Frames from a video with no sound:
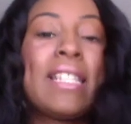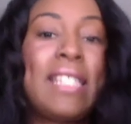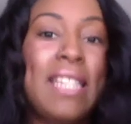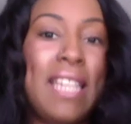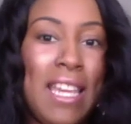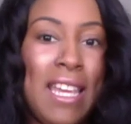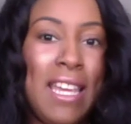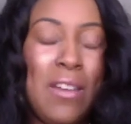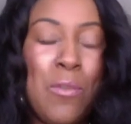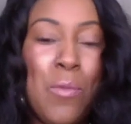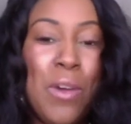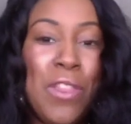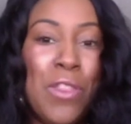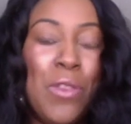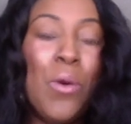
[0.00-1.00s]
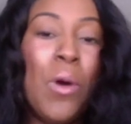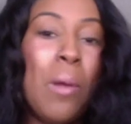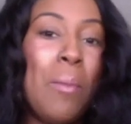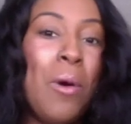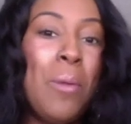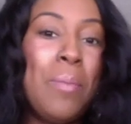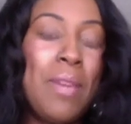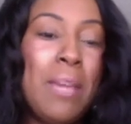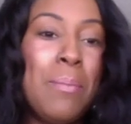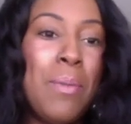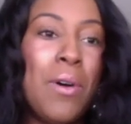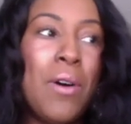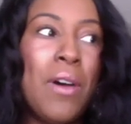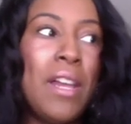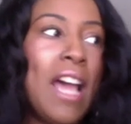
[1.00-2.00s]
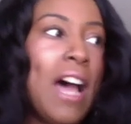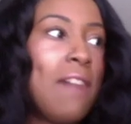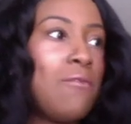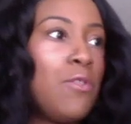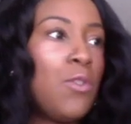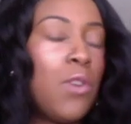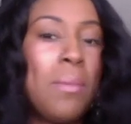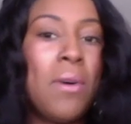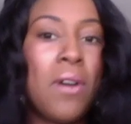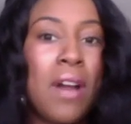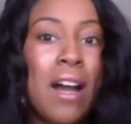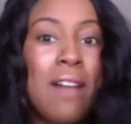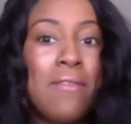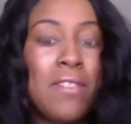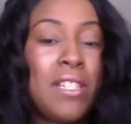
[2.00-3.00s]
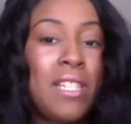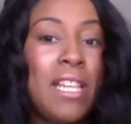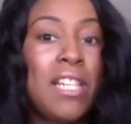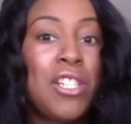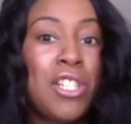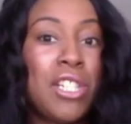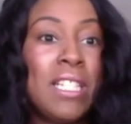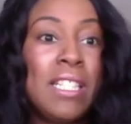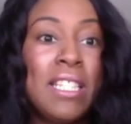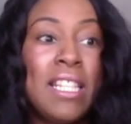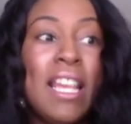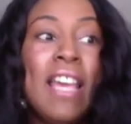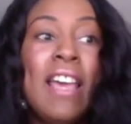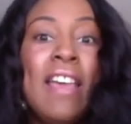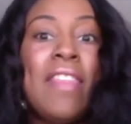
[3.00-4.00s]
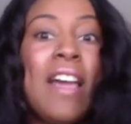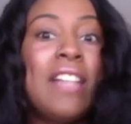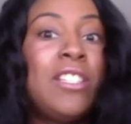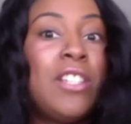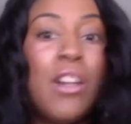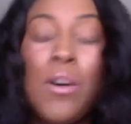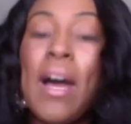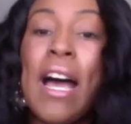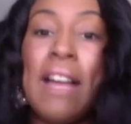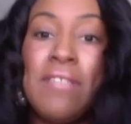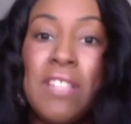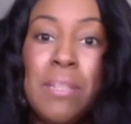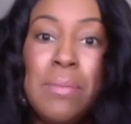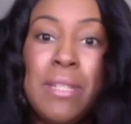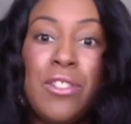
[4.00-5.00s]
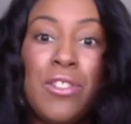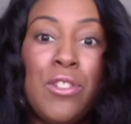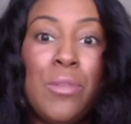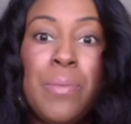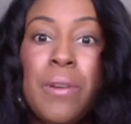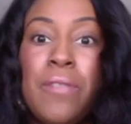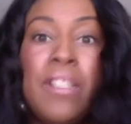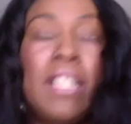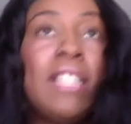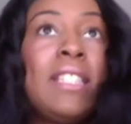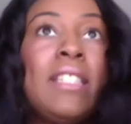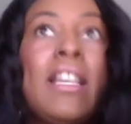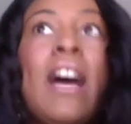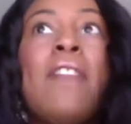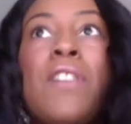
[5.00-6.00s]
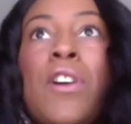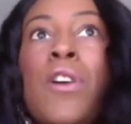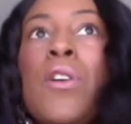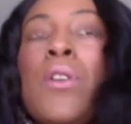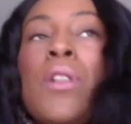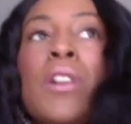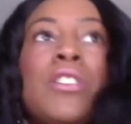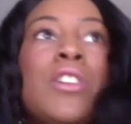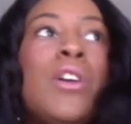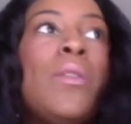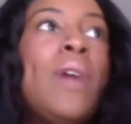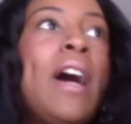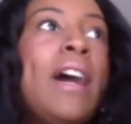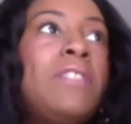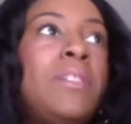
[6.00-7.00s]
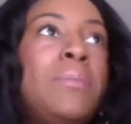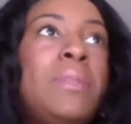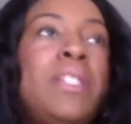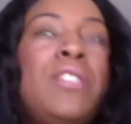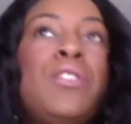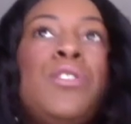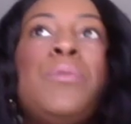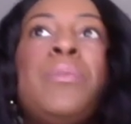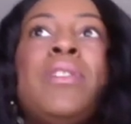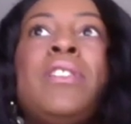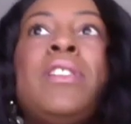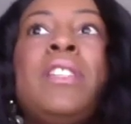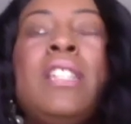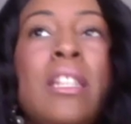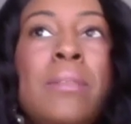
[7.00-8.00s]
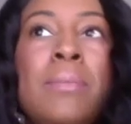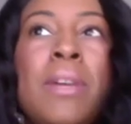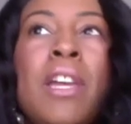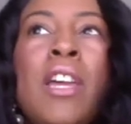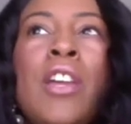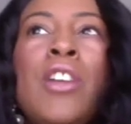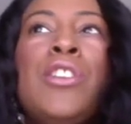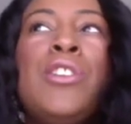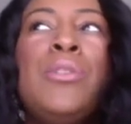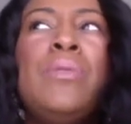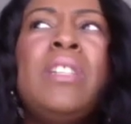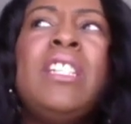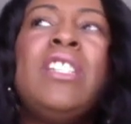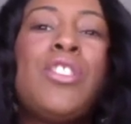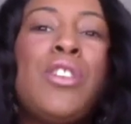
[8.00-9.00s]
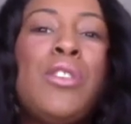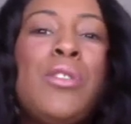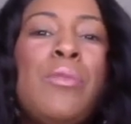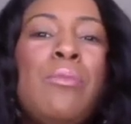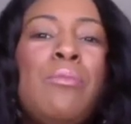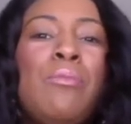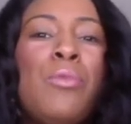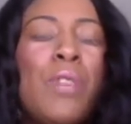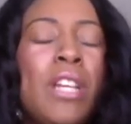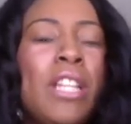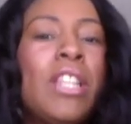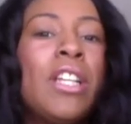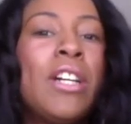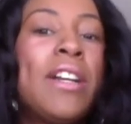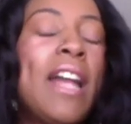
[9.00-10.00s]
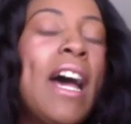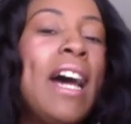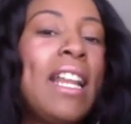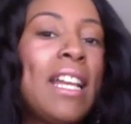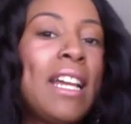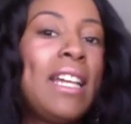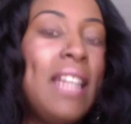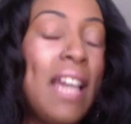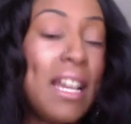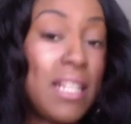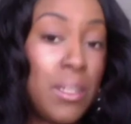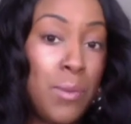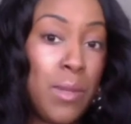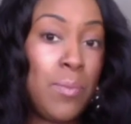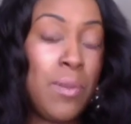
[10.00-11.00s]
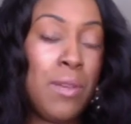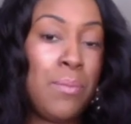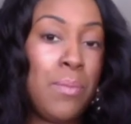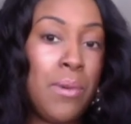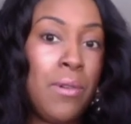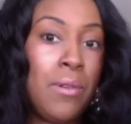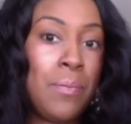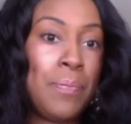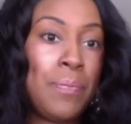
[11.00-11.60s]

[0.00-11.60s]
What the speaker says: again with normal people and have normal conversations that don't have to be super philosophical or don't have to be super deep. You need to relearn how to connect with people.